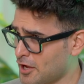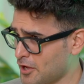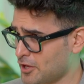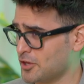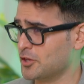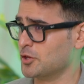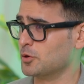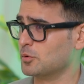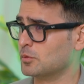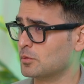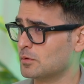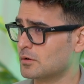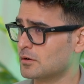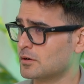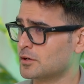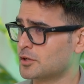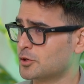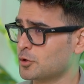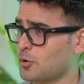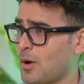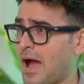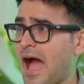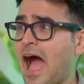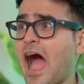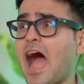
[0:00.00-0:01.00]
you
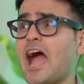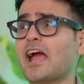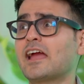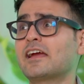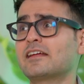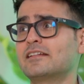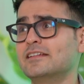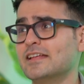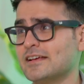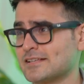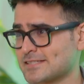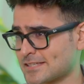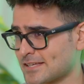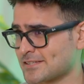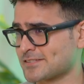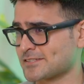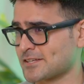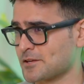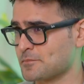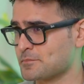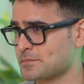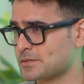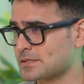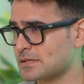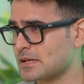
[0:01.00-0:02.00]
to hack their
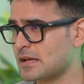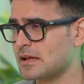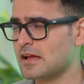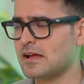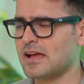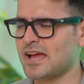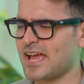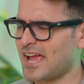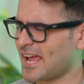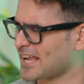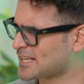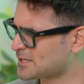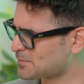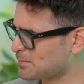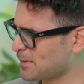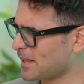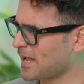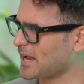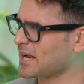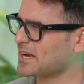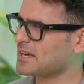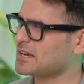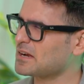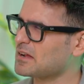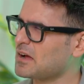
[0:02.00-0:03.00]
systems.
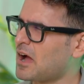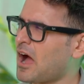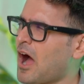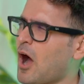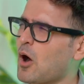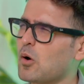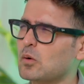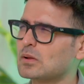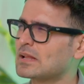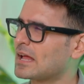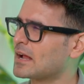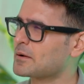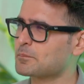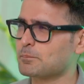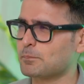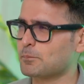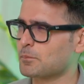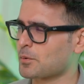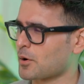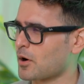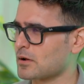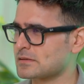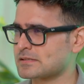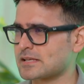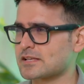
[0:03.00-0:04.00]
Explain how that
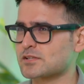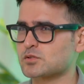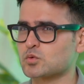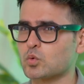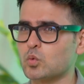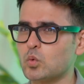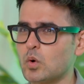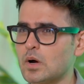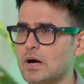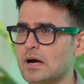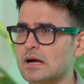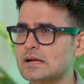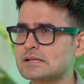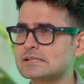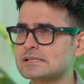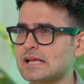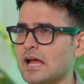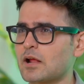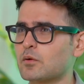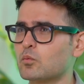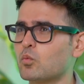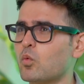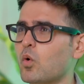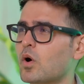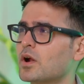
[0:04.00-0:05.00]
process works
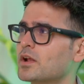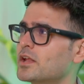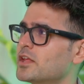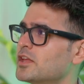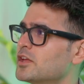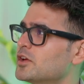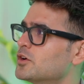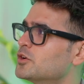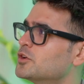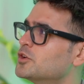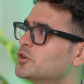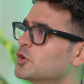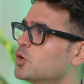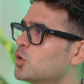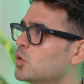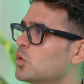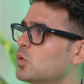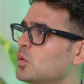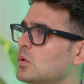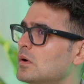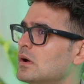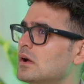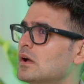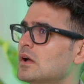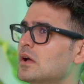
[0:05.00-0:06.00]
and what do you
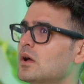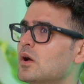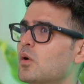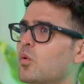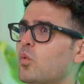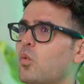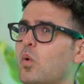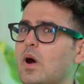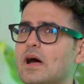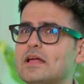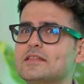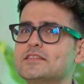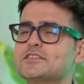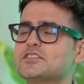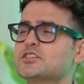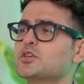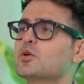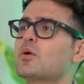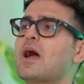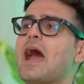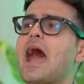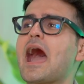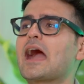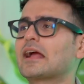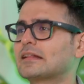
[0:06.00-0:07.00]
do once you
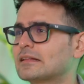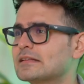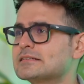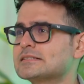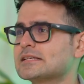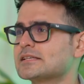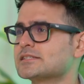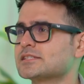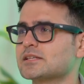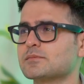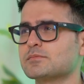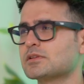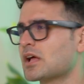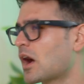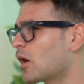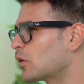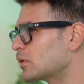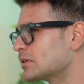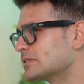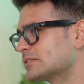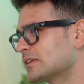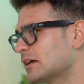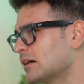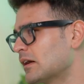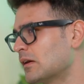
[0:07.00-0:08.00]
hack the systems? How
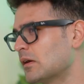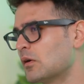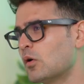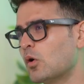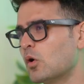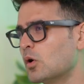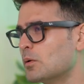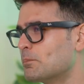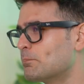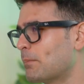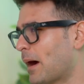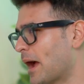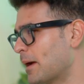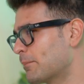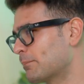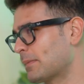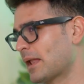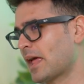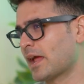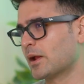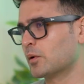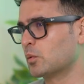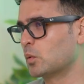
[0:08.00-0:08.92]
does the whole pipeline